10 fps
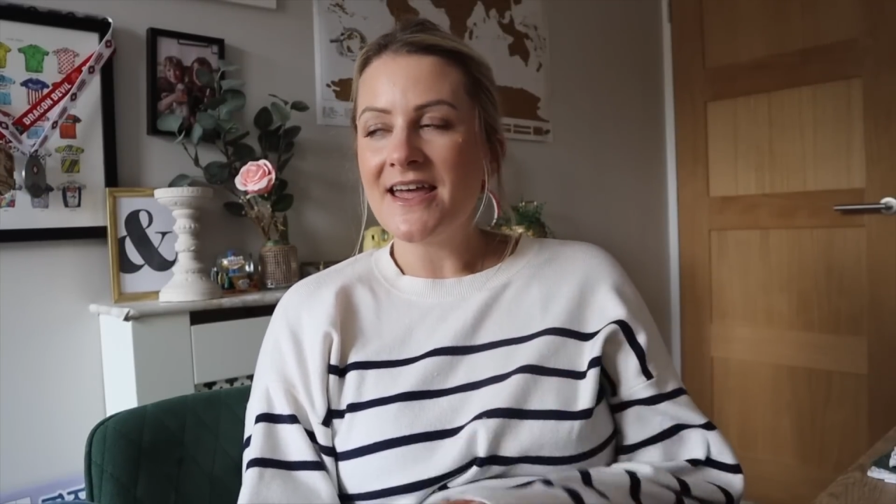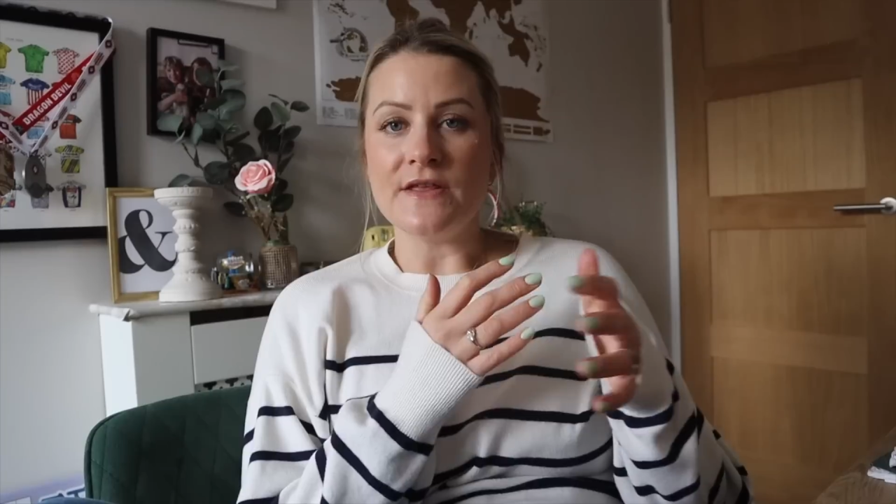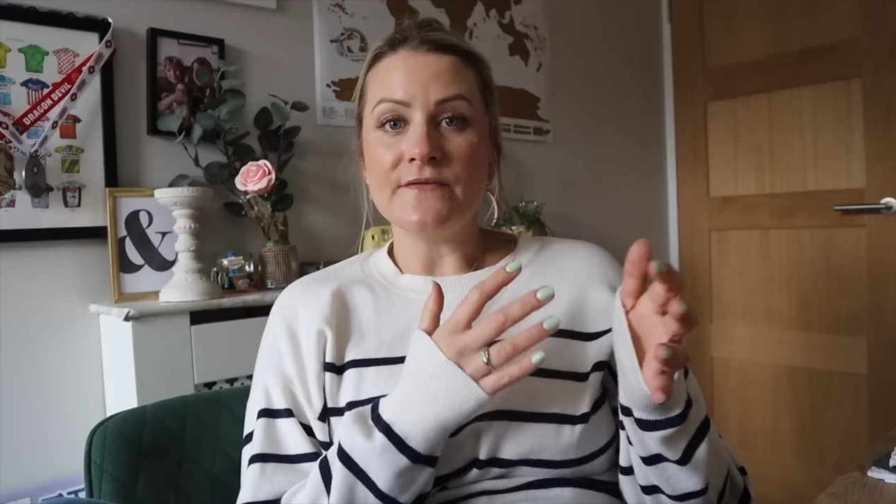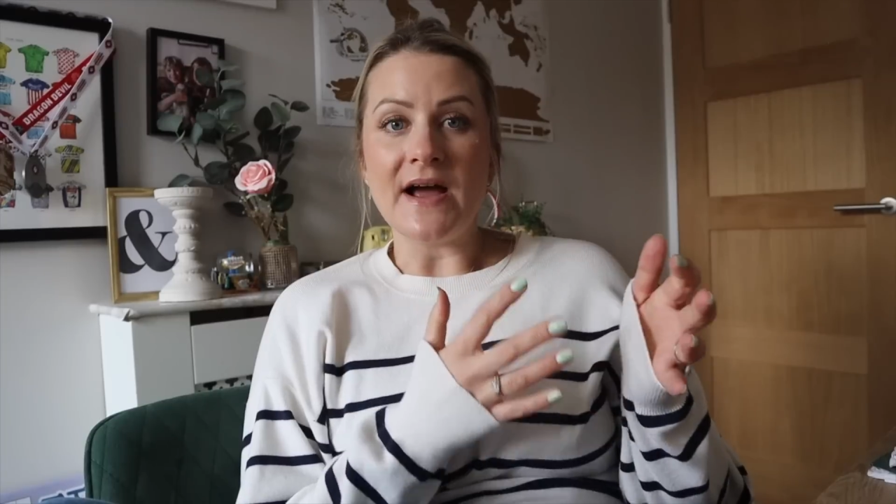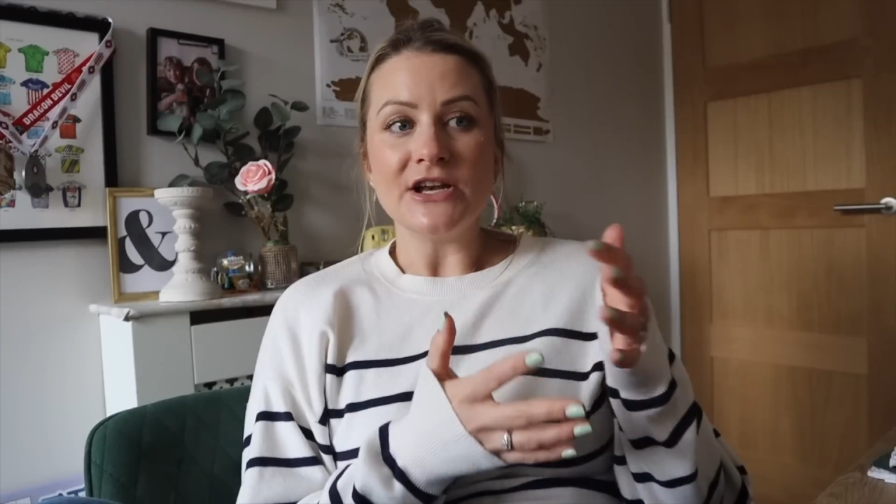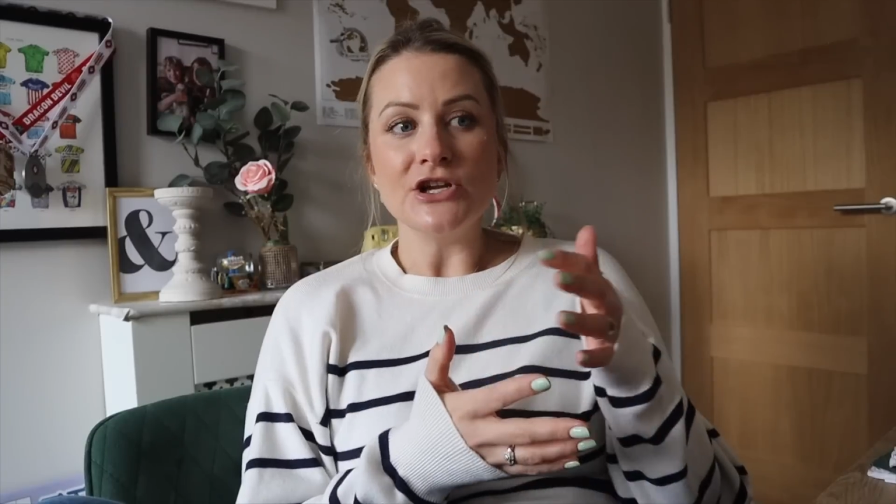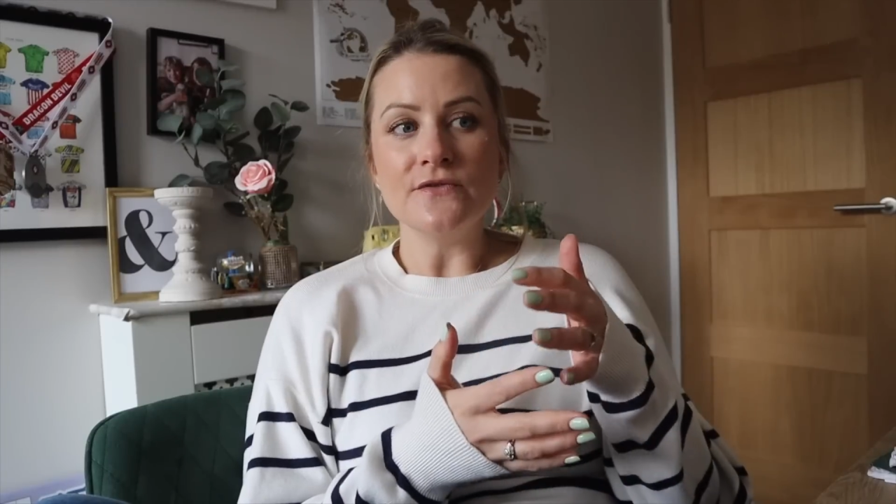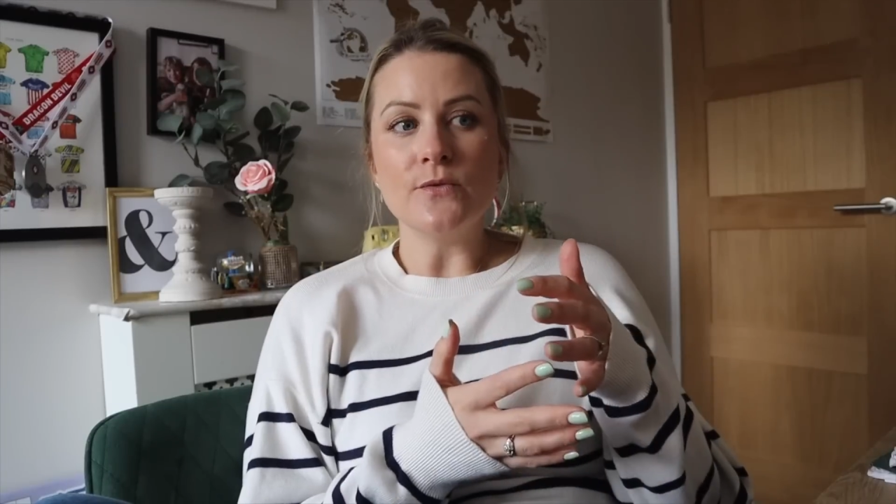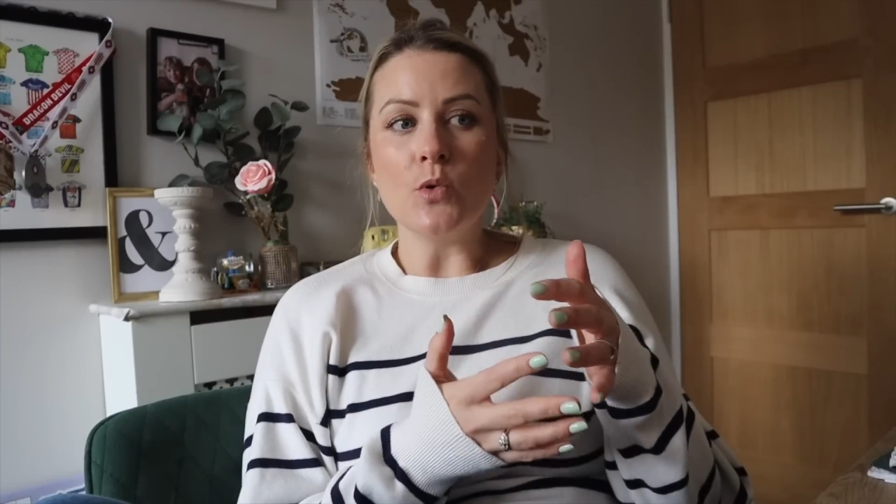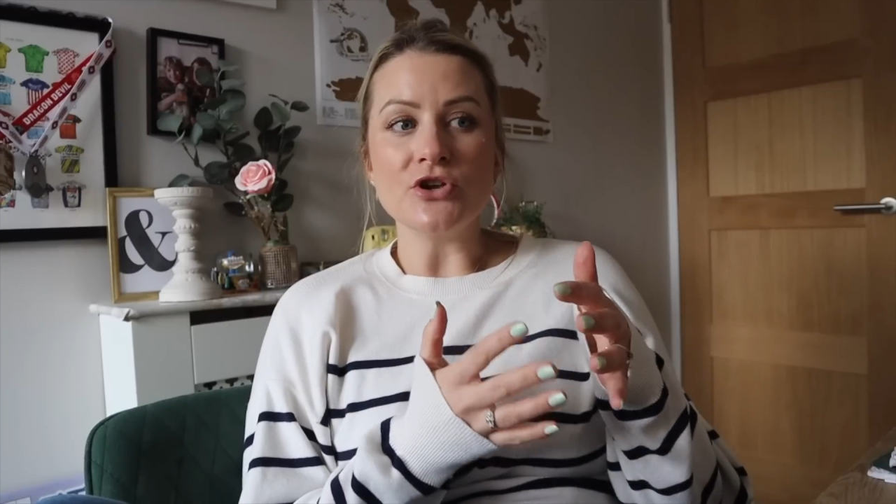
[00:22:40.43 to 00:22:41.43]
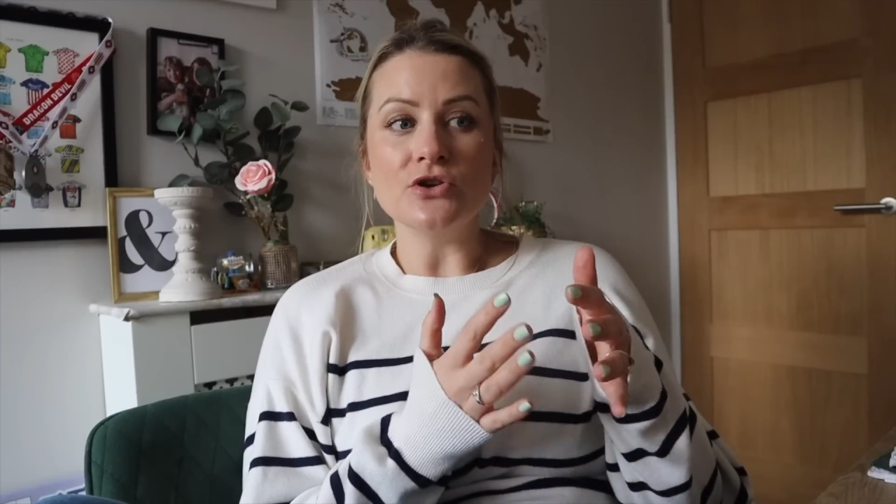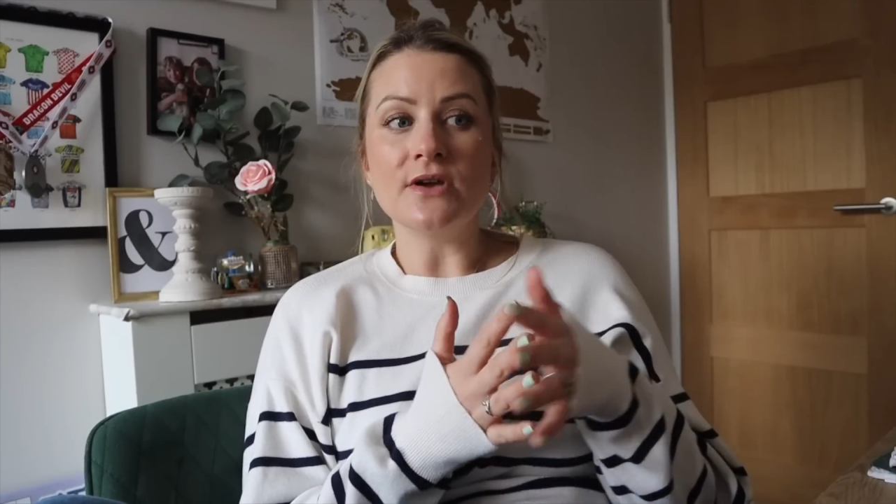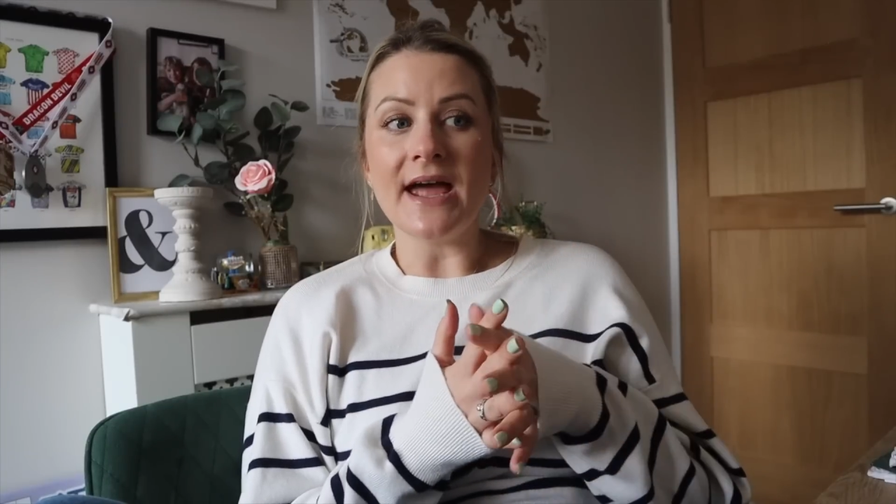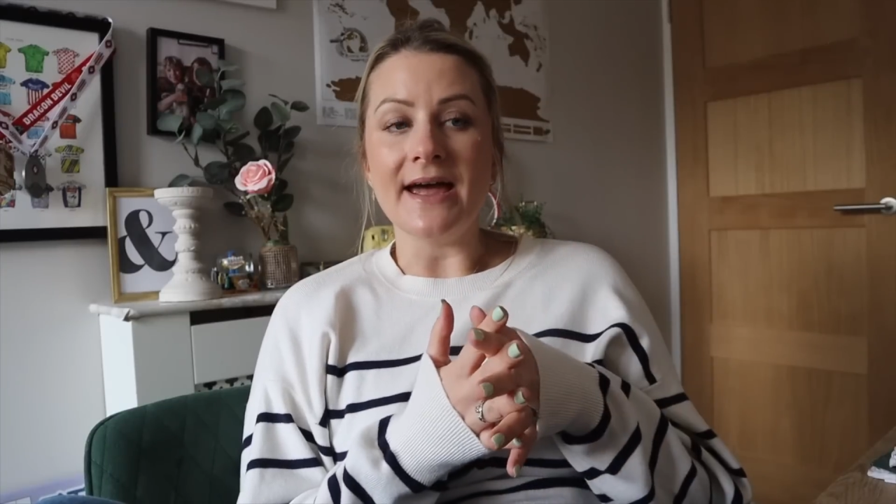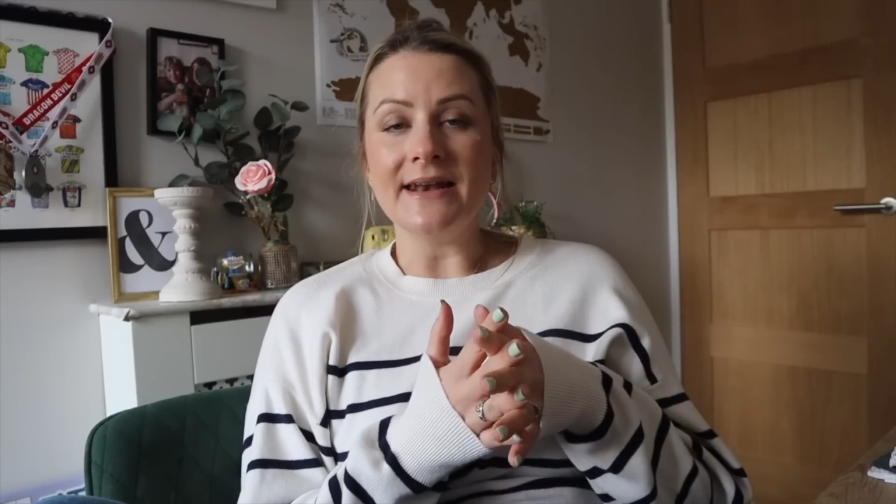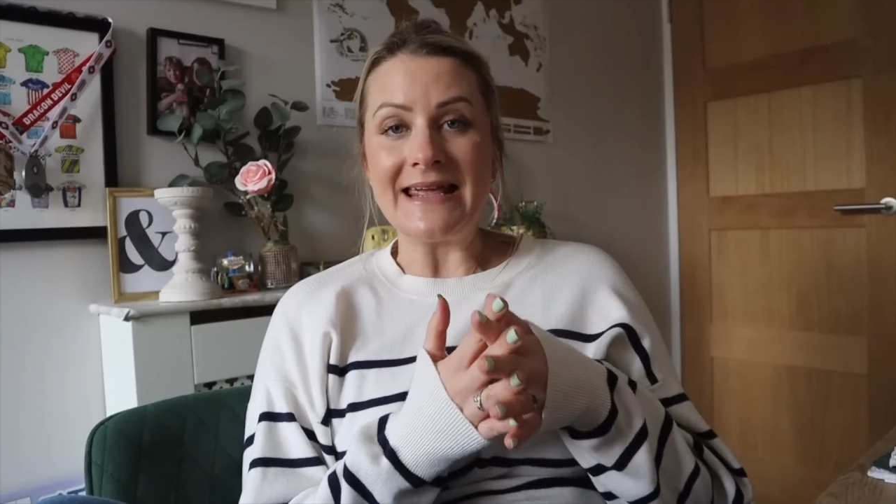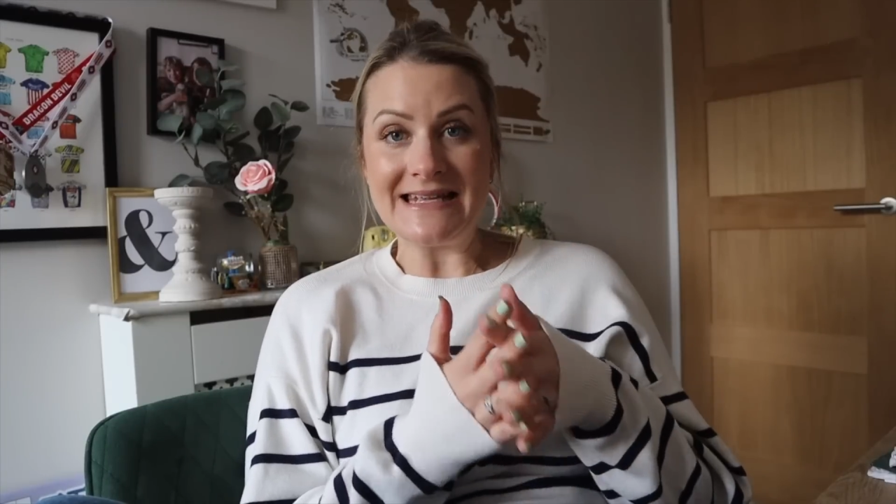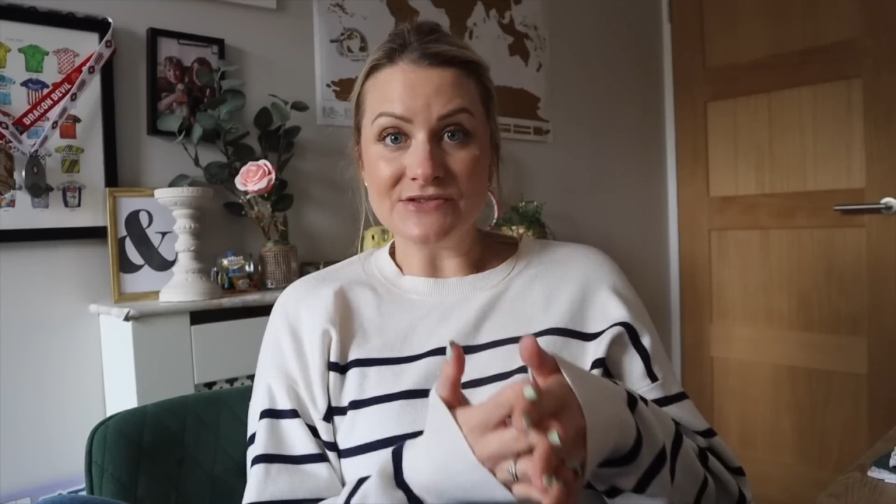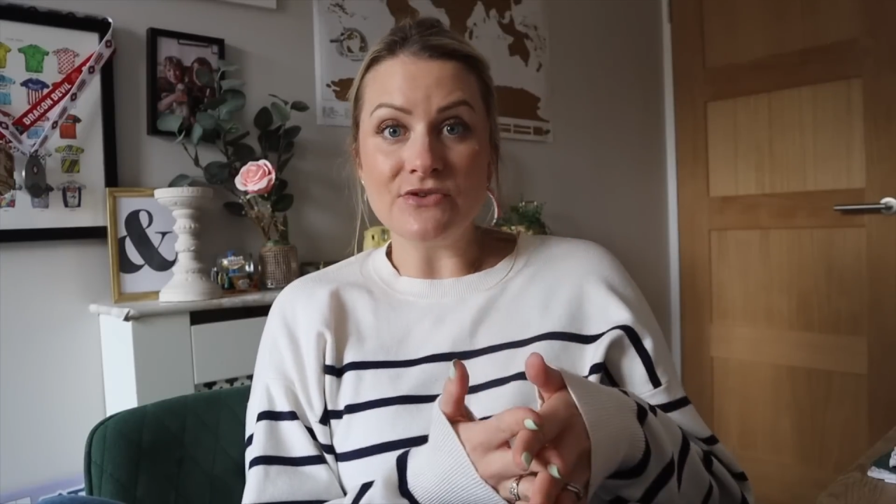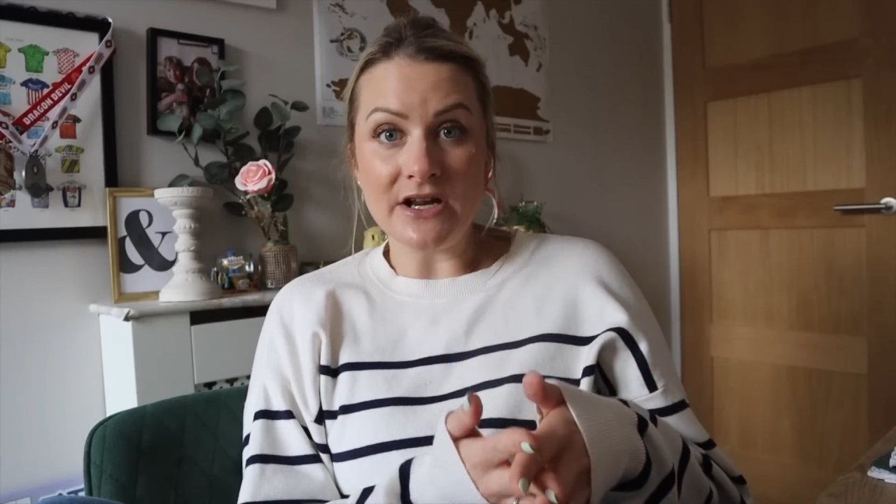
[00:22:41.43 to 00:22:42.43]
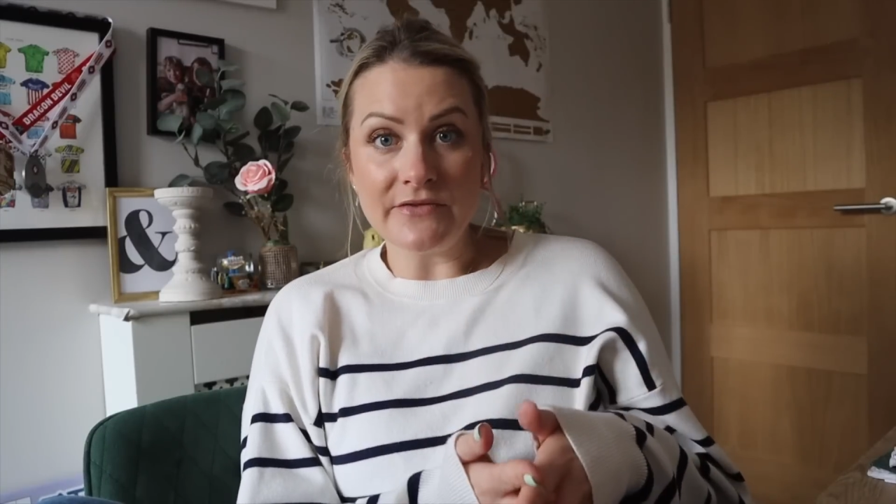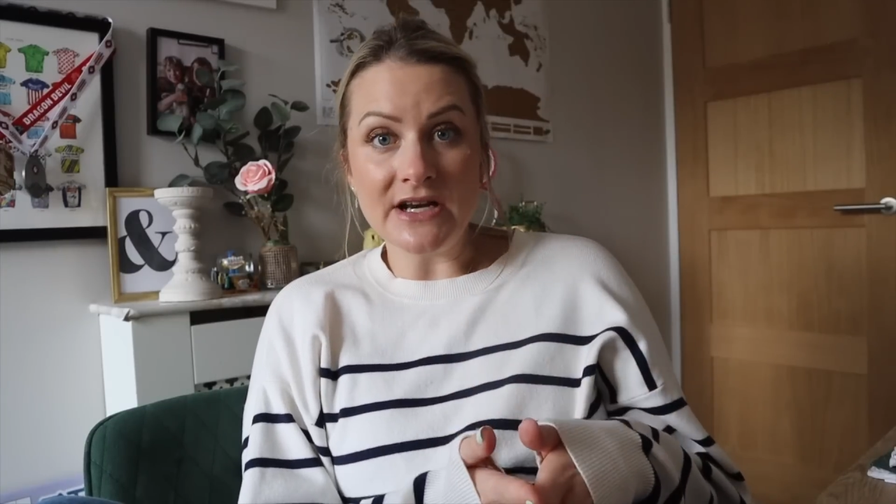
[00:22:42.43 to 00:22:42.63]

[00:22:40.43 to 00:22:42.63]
The value for what you get is really,